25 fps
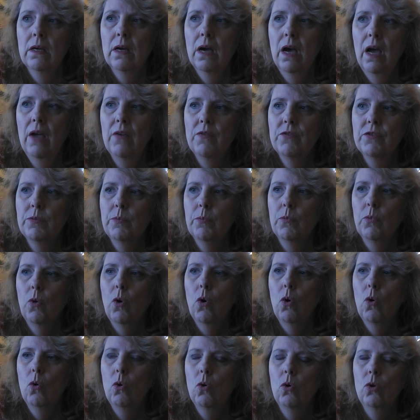I have some
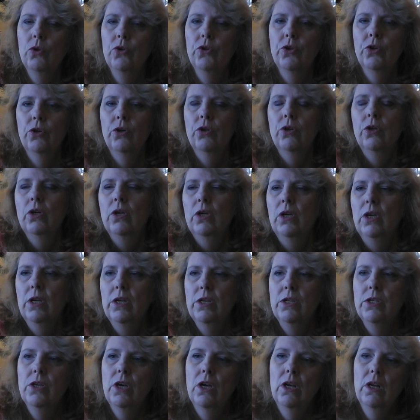older
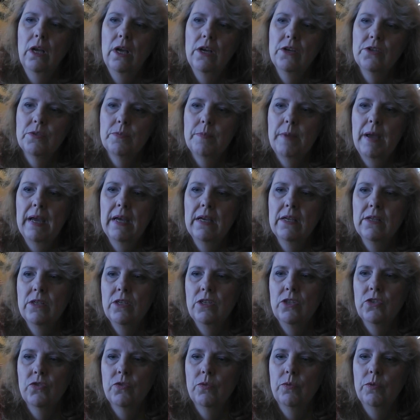dollhouse
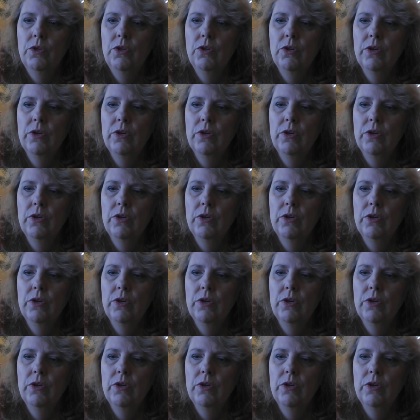magazines from the